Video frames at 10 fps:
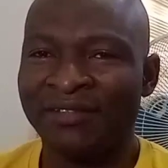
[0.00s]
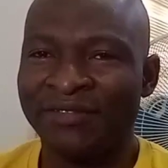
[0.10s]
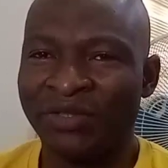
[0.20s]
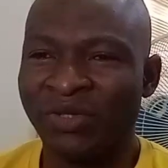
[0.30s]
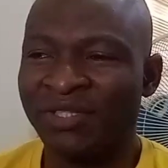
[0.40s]

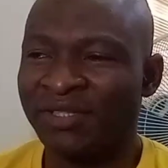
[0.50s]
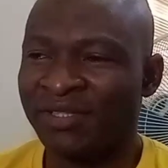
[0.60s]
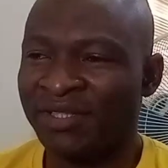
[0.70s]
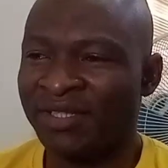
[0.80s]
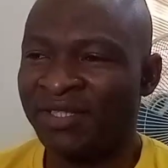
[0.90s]

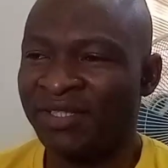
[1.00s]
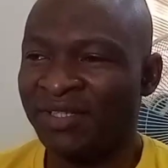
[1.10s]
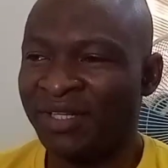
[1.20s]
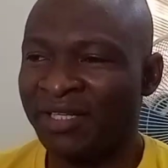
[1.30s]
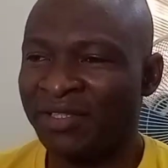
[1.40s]
frequency
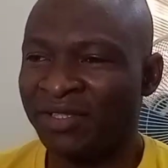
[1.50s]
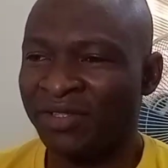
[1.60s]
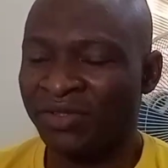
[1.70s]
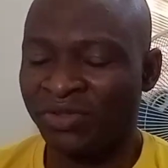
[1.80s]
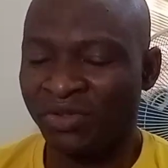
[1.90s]
that
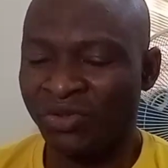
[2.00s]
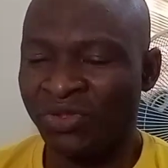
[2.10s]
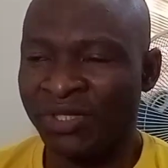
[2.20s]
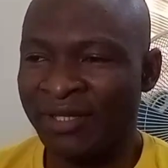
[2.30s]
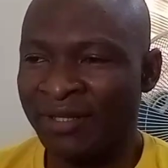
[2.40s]
is
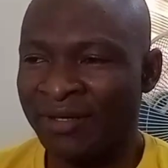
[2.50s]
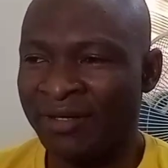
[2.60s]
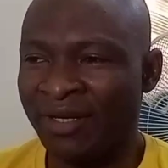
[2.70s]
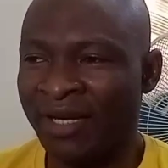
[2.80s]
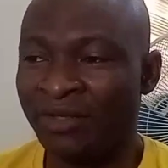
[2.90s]
used in
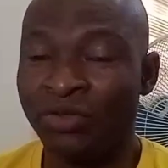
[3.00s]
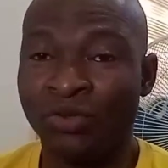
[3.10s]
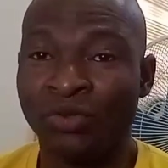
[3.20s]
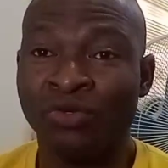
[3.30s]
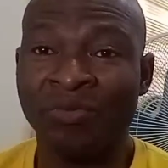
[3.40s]
the
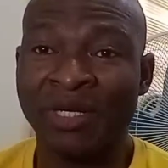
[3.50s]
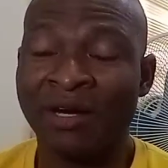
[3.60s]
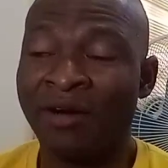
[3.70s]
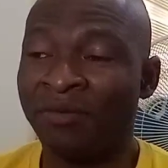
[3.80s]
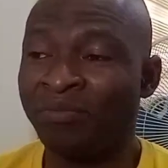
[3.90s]

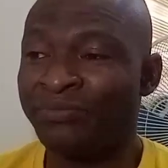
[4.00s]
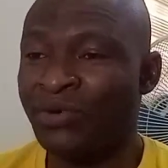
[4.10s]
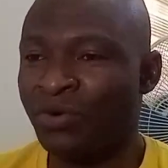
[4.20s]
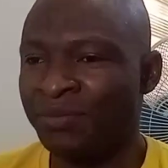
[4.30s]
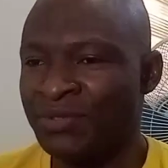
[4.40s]
endoluminal
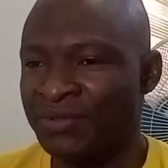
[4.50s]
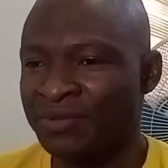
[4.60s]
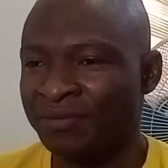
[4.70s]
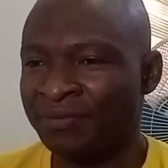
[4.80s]
probes.